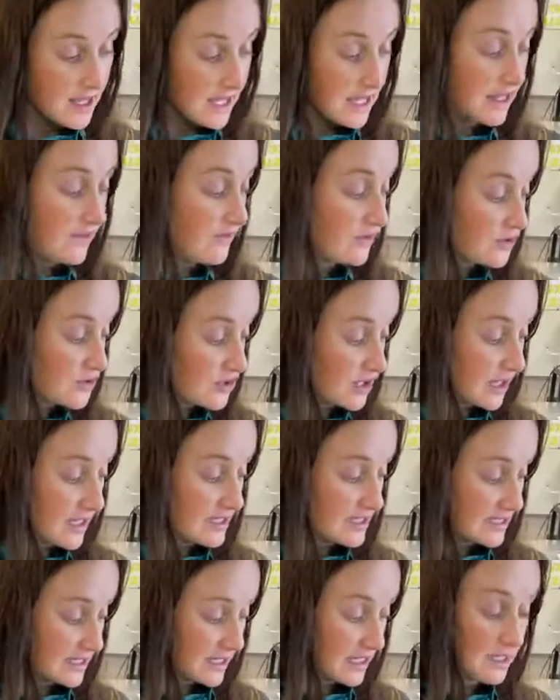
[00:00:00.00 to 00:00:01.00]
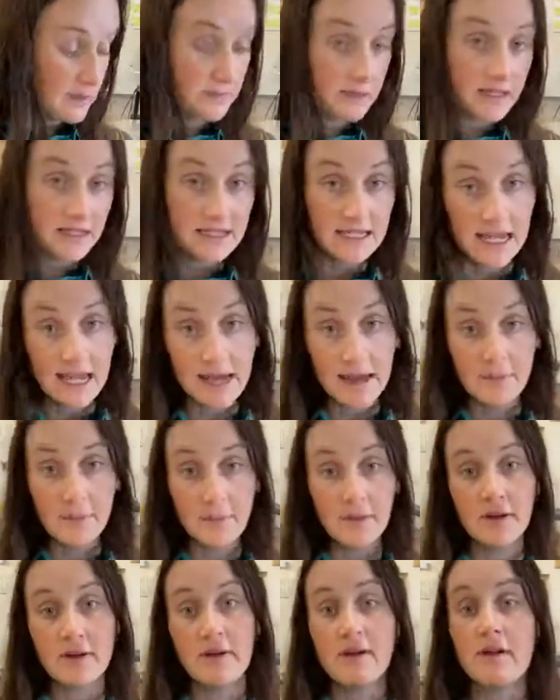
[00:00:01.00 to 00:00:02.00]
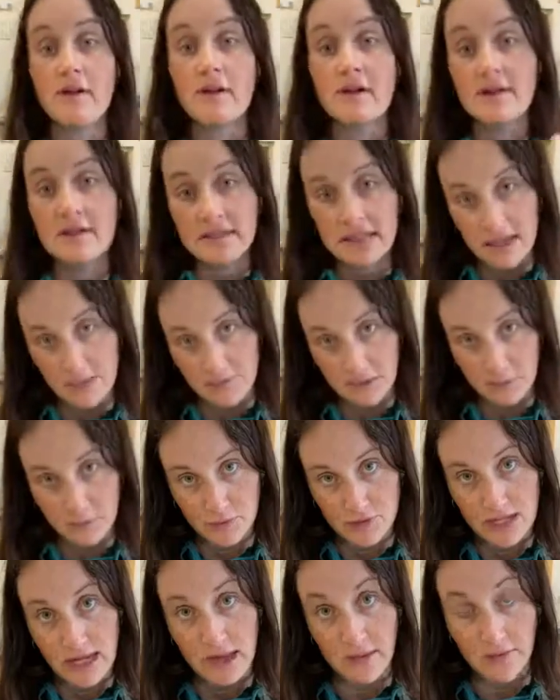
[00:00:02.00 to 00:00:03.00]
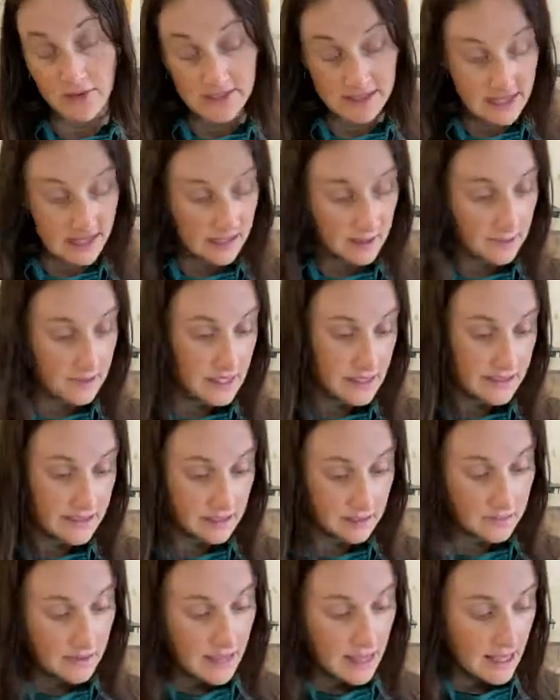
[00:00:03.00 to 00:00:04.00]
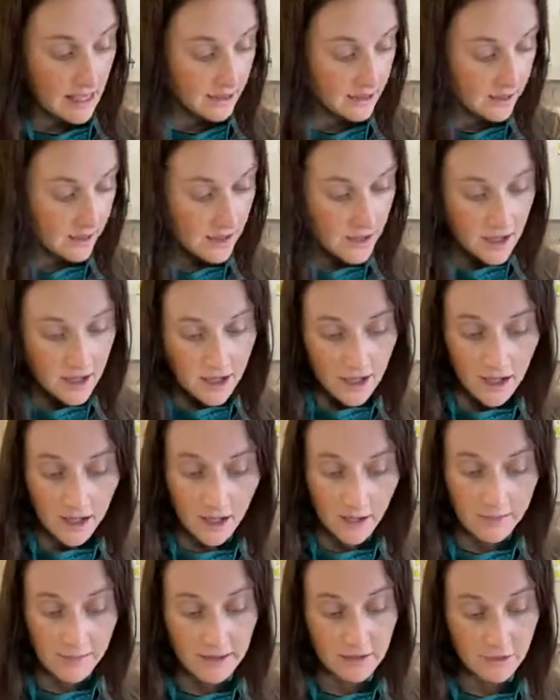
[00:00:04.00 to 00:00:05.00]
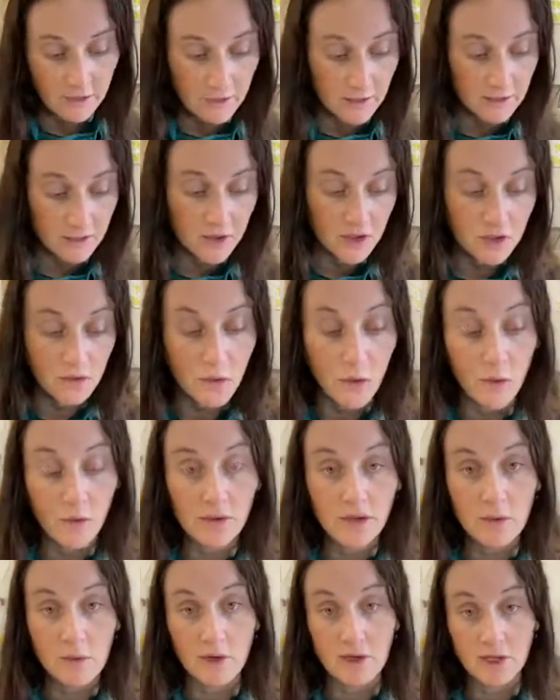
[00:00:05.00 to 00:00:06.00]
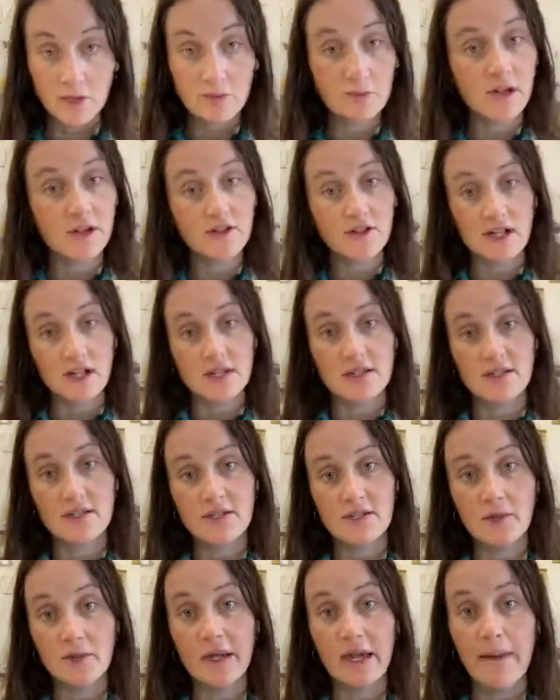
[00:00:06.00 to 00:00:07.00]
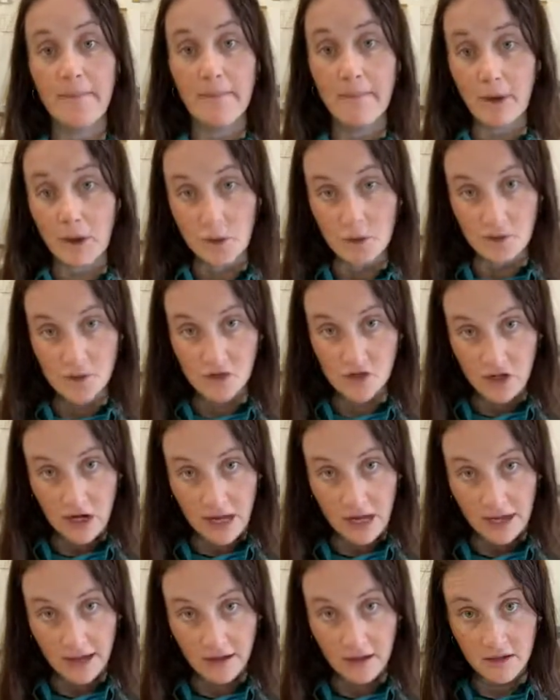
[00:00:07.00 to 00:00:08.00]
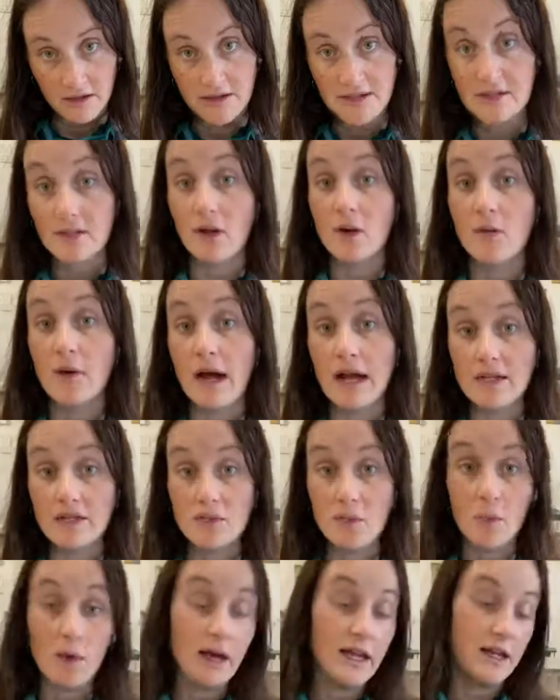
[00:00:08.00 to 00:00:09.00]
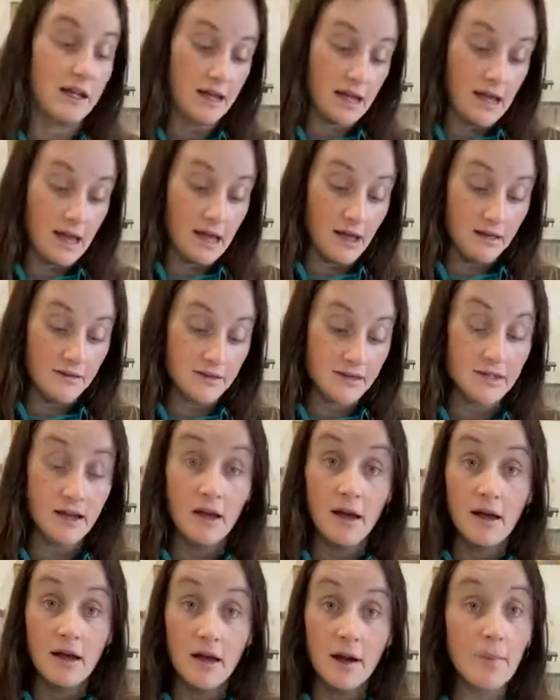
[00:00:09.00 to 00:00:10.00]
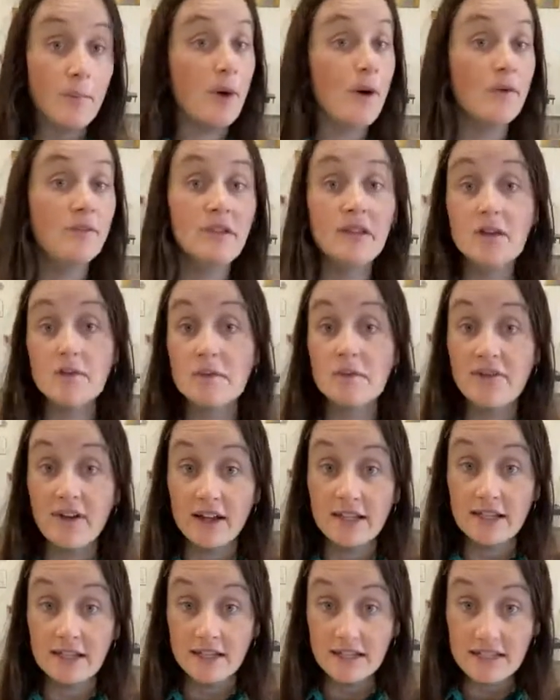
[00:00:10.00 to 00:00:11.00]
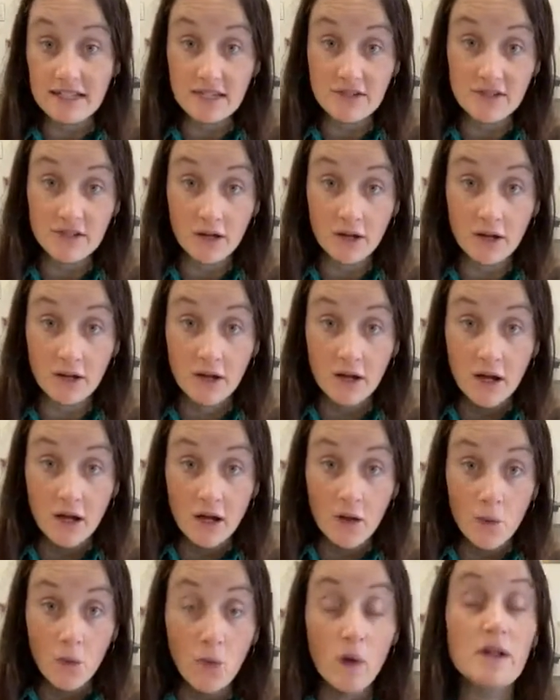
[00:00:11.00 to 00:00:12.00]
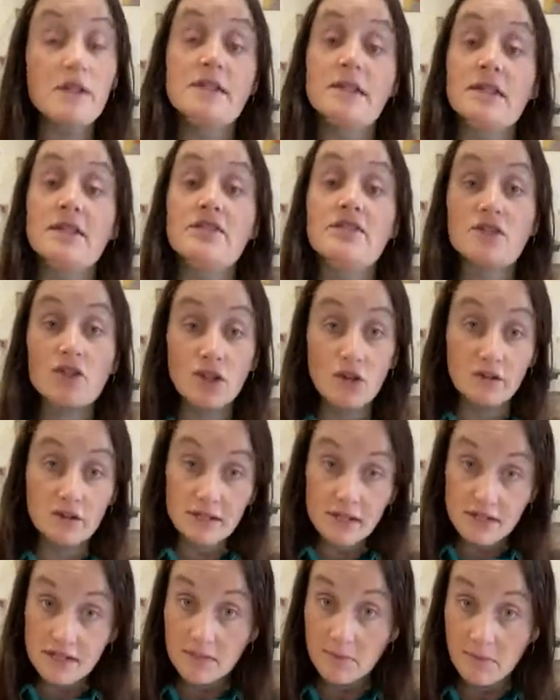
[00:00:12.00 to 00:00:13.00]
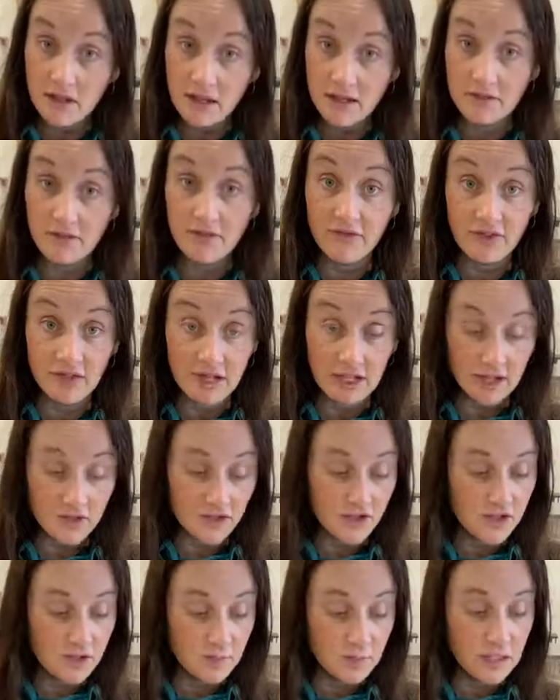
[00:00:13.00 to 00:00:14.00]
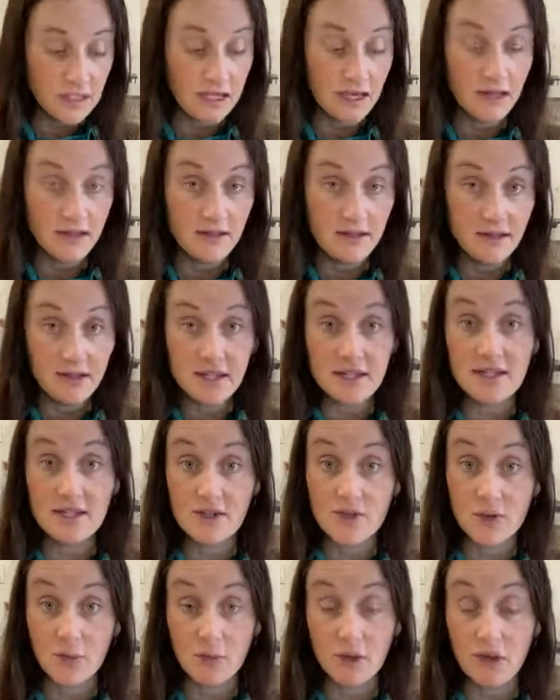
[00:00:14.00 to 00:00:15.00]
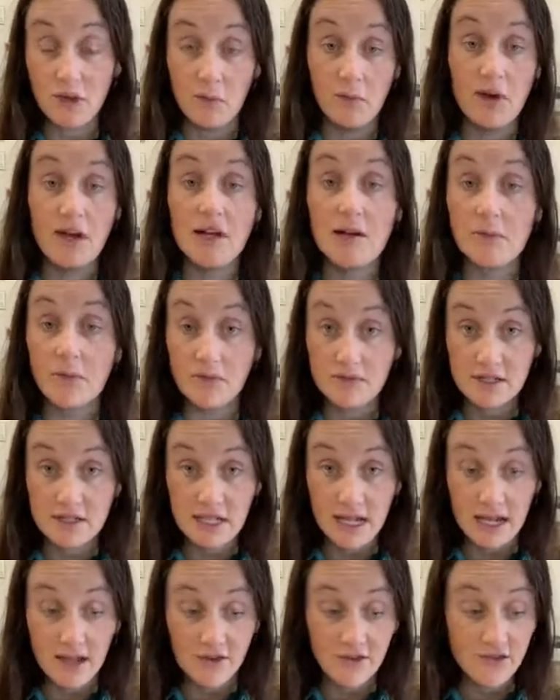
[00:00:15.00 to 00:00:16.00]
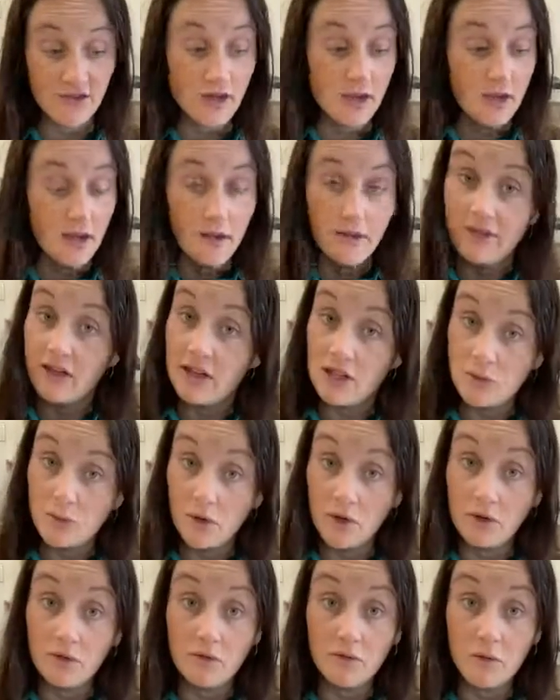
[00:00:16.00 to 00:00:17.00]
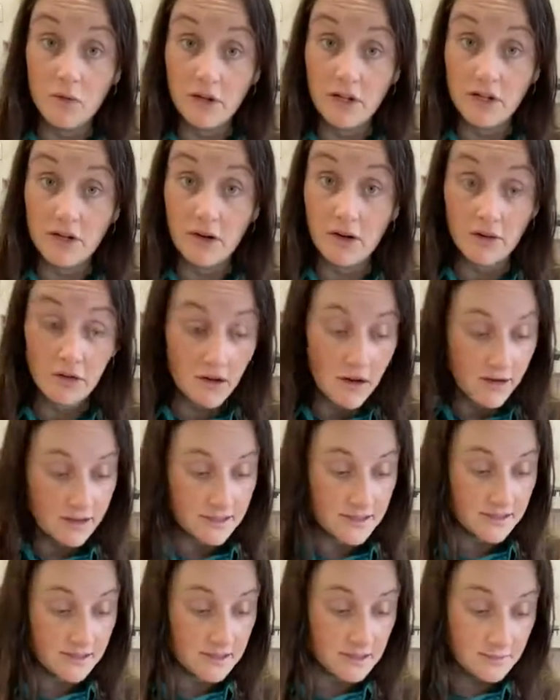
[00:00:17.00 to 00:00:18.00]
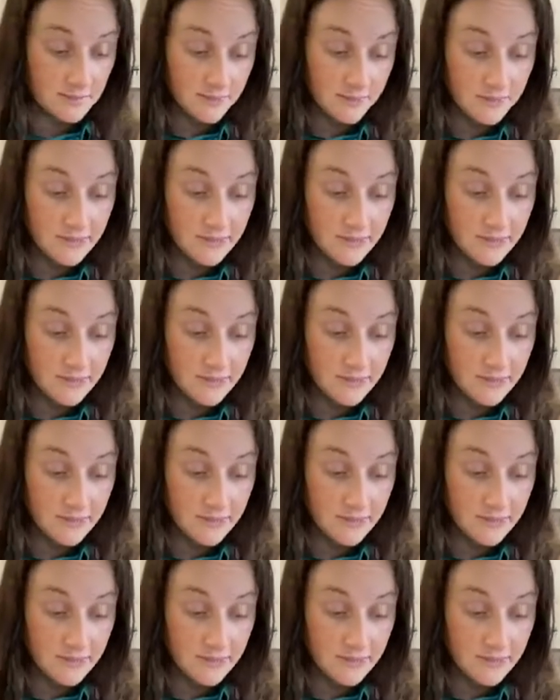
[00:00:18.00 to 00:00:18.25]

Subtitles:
If you're trying to keep it damp paper towels and a plastic bag. And remember, you only want your project to get bone dry, so as white as a bone that you would find in the desert, once it is turned into me and finished, because this is a really breakable stage that you want to avoid at all costs.